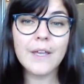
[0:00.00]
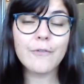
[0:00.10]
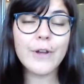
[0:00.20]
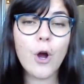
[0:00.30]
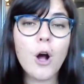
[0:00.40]

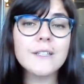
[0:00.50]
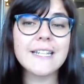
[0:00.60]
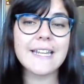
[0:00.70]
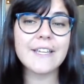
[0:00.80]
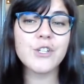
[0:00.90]
Recall
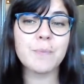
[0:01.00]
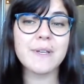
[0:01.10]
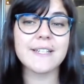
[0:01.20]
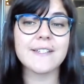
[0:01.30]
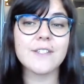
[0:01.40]
that each
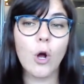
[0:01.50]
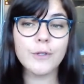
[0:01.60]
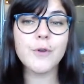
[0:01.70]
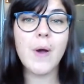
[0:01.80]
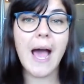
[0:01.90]
business
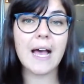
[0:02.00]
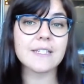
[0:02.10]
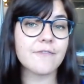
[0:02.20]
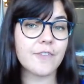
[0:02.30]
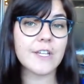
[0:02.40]
also
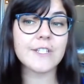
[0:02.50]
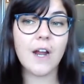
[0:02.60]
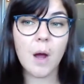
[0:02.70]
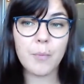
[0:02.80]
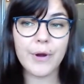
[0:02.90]
has fixed
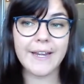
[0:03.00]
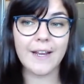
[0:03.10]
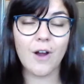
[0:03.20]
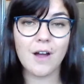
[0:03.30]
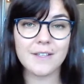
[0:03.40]
operating
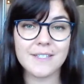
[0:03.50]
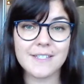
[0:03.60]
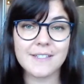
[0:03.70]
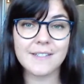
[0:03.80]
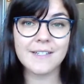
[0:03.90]

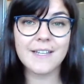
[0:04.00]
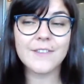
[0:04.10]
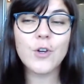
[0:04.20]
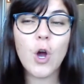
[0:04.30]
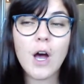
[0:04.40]
costs,
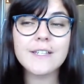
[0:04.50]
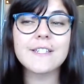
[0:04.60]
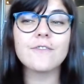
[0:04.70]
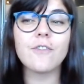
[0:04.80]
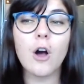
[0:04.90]
the costs
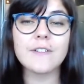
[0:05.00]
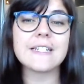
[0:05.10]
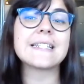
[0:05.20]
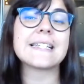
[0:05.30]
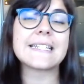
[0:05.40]
involved
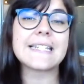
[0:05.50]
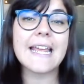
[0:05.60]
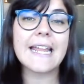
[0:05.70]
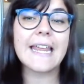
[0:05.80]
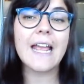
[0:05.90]
in
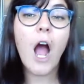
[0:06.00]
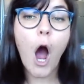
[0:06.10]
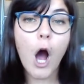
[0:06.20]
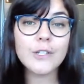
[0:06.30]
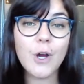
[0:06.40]
sustaining
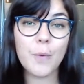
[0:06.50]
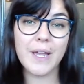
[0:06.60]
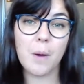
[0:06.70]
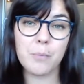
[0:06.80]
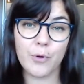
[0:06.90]

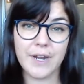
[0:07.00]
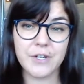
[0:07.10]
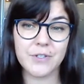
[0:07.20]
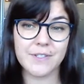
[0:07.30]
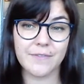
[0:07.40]
ongoing
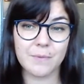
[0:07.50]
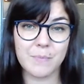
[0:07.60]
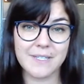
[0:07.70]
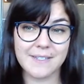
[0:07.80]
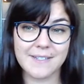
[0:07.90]
operations of the
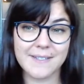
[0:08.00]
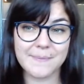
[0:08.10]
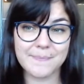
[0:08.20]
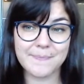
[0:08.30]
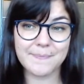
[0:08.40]
business.
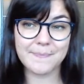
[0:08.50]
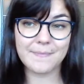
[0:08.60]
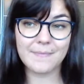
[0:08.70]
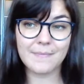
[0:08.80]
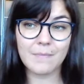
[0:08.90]

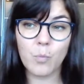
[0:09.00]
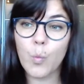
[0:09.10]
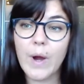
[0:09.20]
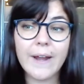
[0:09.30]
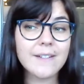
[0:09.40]

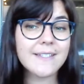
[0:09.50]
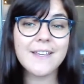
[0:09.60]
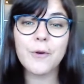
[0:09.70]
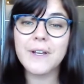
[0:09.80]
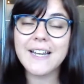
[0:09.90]
Where does
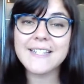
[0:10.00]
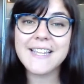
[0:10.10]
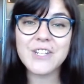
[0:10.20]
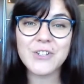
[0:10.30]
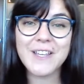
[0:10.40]
the
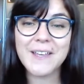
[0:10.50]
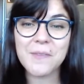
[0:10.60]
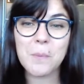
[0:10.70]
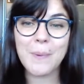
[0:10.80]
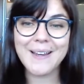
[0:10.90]
organization get
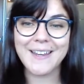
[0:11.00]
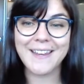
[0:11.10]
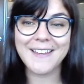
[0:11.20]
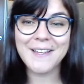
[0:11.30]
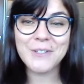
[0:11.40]
the
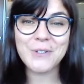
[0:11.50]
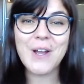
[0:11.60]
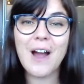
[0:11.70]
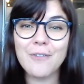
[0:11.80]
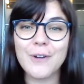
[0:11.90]
money to
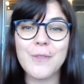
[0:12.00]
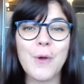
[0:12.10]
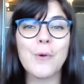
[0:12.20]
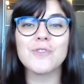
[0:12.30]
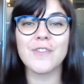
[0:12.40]
cover
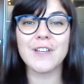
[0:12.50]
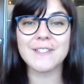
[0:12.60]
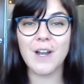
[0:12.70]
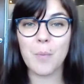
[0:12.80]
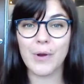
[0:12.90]
those
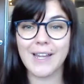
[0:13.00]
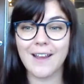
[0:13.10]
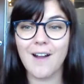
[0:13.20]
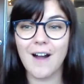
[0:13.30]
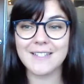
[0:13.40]
fixed operating
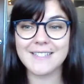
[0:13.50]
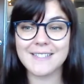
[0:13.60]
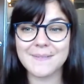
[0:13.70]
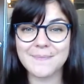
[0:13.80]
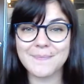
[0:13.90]
costs?